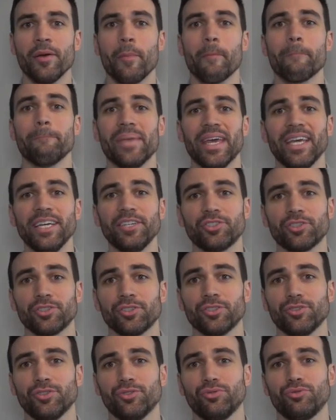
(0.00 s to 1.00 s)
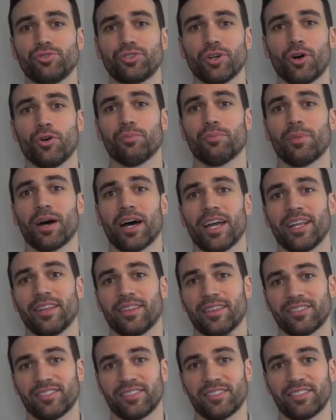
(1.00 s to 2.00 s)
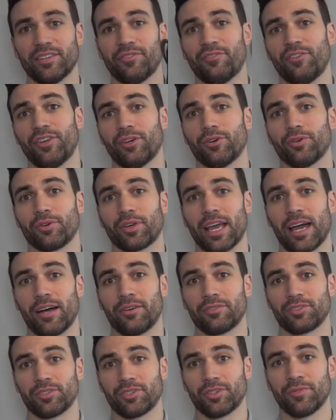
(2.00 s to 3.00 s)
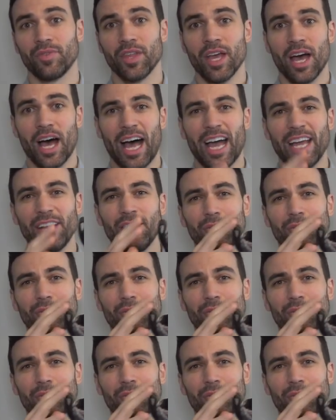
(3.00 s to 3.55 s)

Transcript: make sure you don't mind the stiff heel counter. I